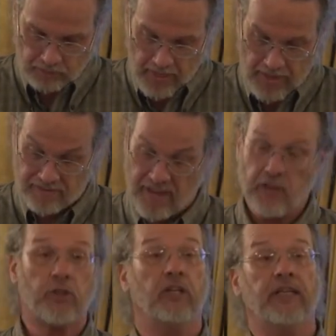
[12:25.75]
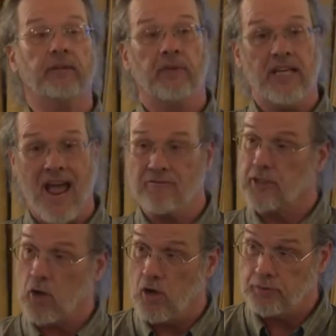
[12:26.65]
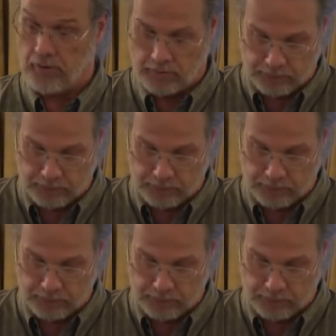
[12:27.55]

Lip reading: eventually in Africa also.